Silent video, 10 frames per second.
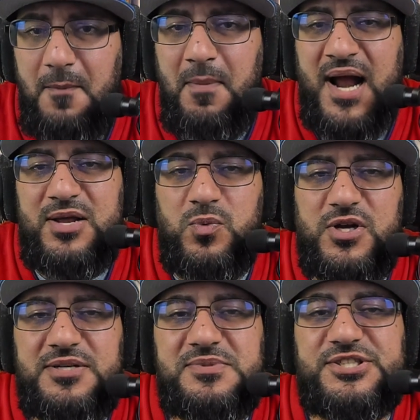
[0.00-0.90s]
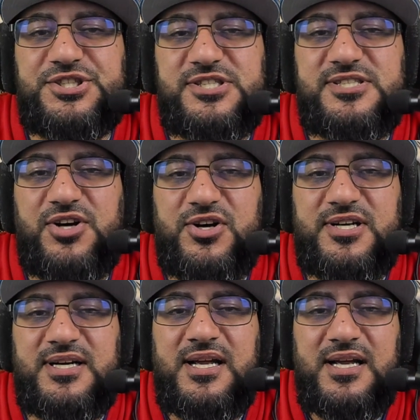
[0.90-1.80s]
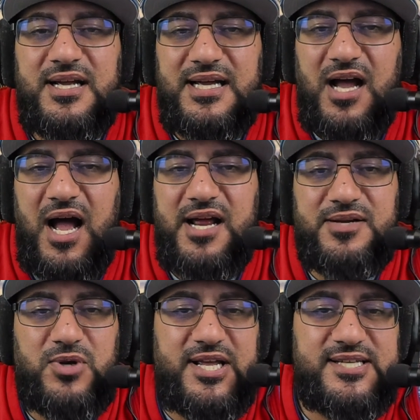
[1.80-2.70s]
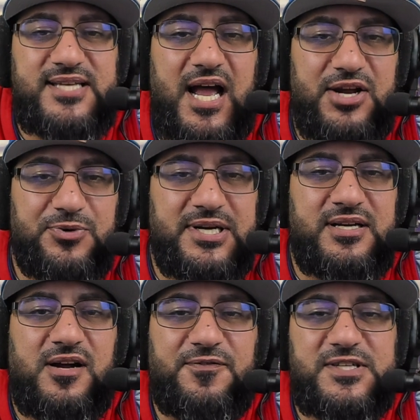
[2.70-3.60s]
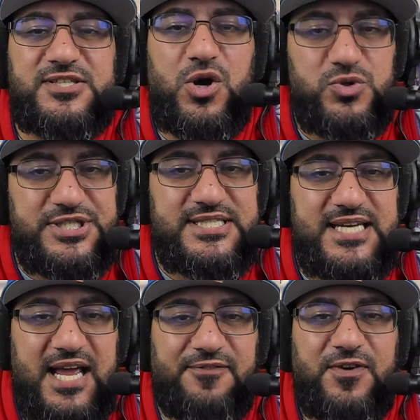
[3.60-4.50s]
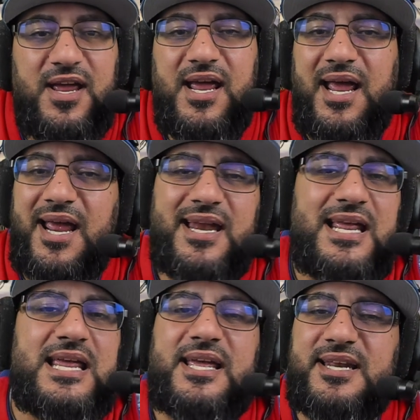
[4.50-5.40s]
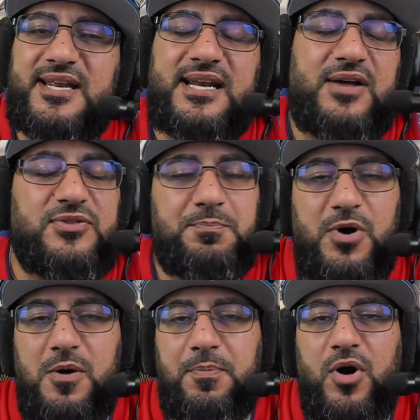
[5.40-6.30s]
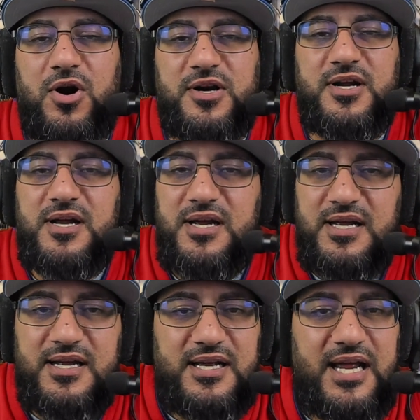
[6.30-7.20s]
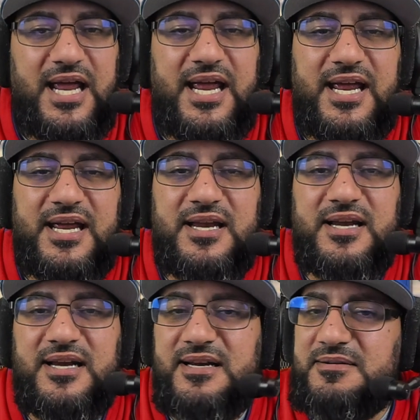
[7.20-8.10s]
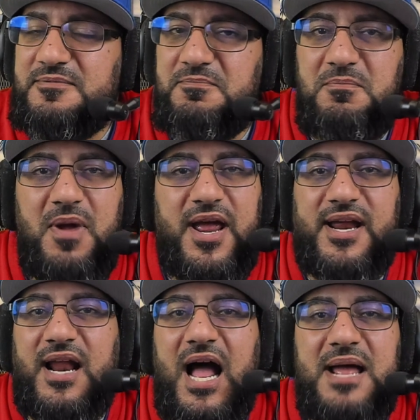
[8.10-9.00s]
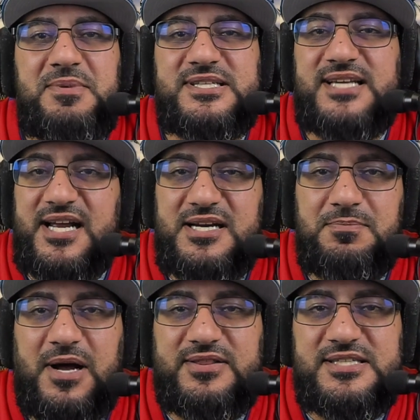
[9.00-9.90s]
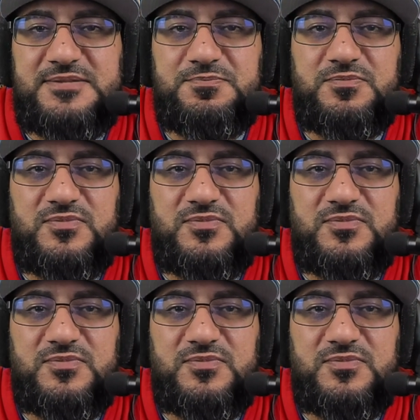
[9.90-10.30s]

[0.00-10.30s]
Monty Williams just started his hiring of his coaching staff, and he hit it out the ballpark. And, man, I'm excited about this